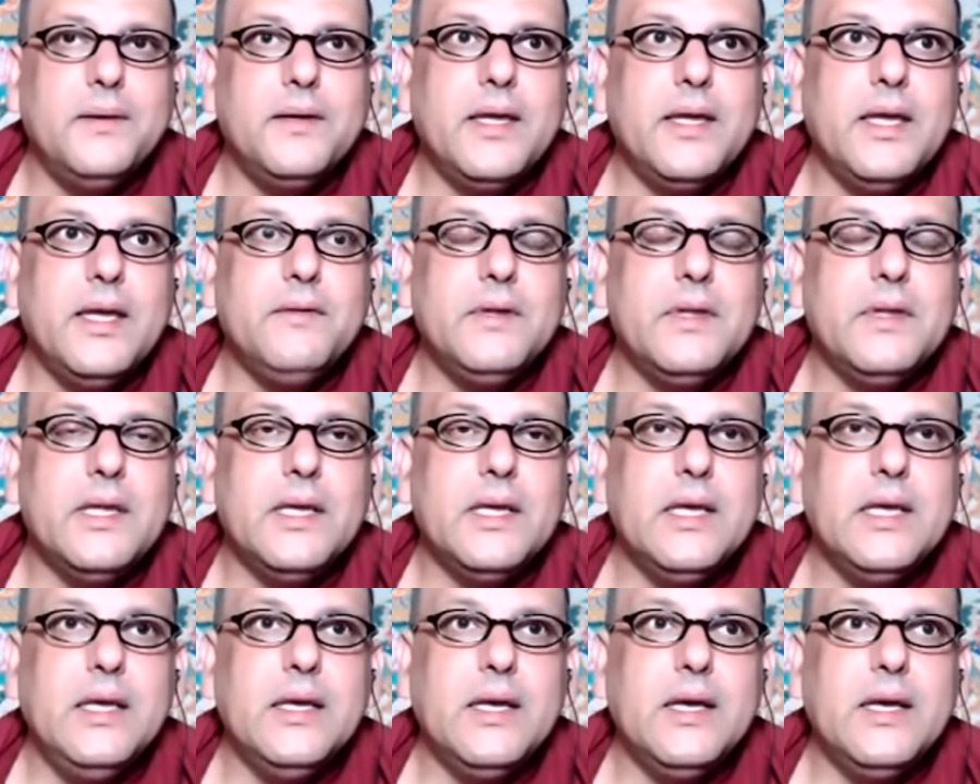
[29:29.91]
given
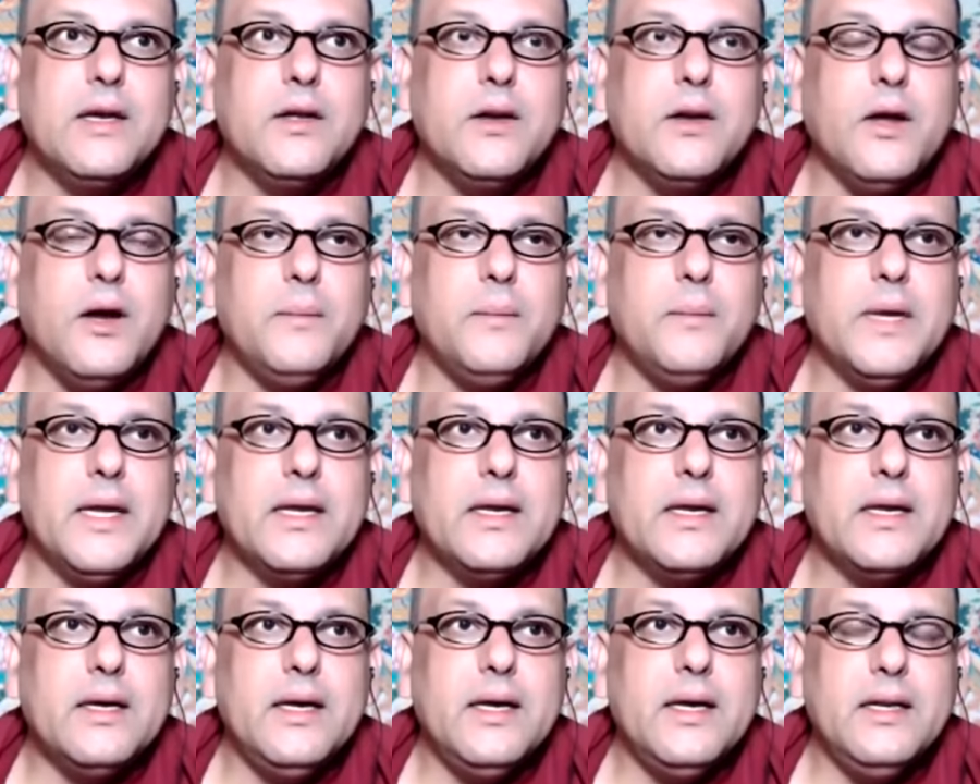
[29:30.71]
the economic
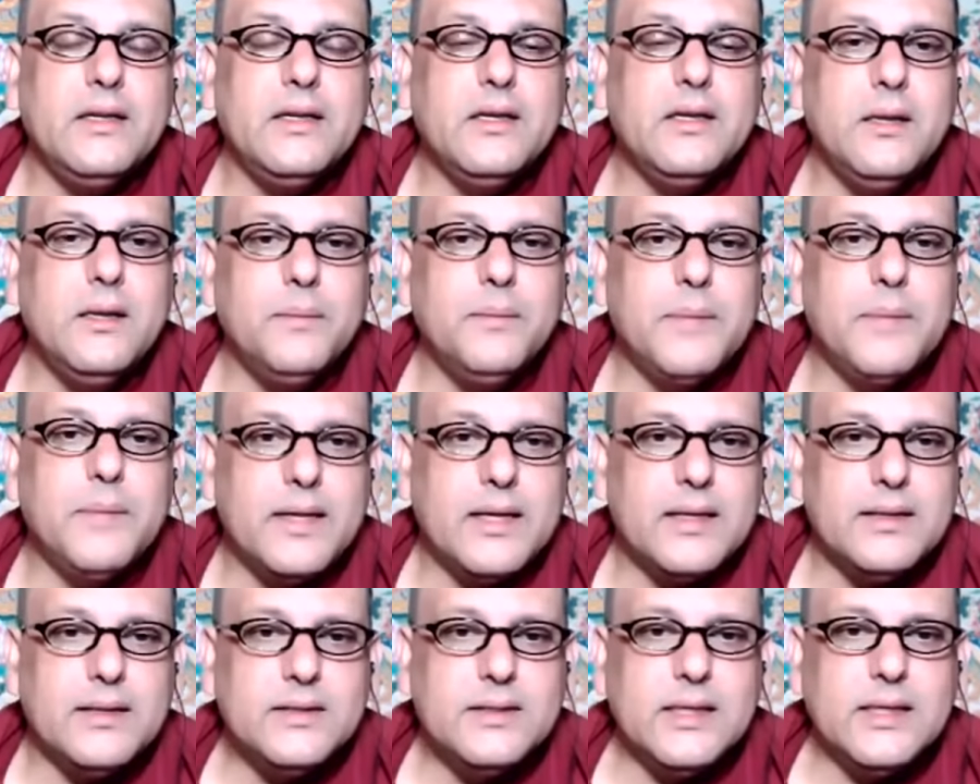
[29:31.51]

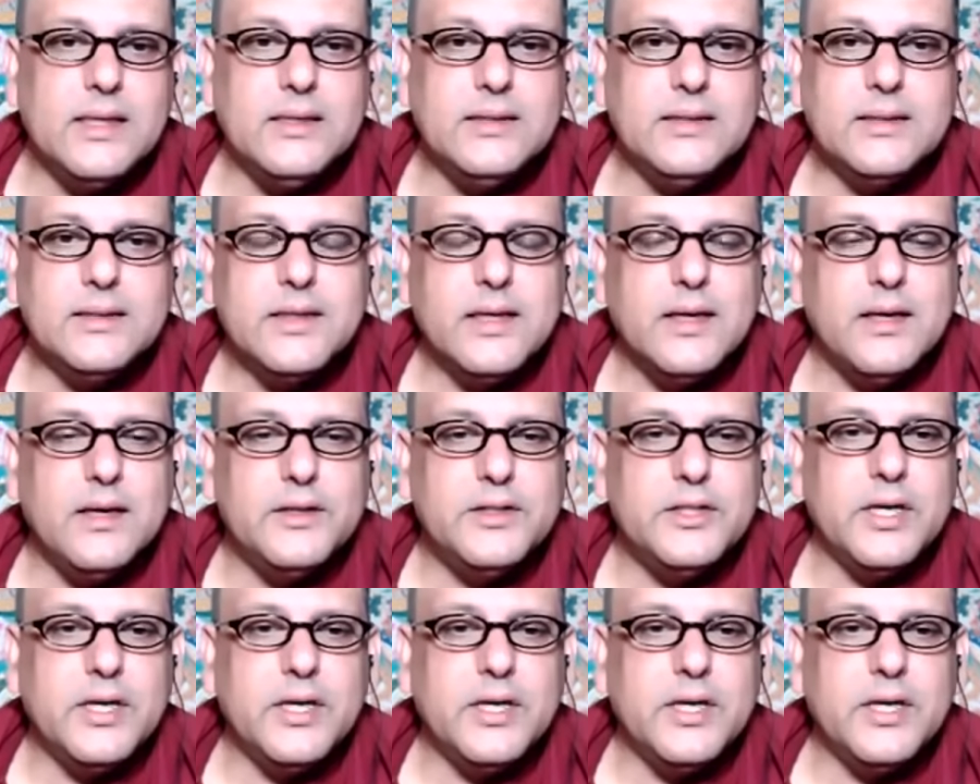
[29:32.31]
interdependencies,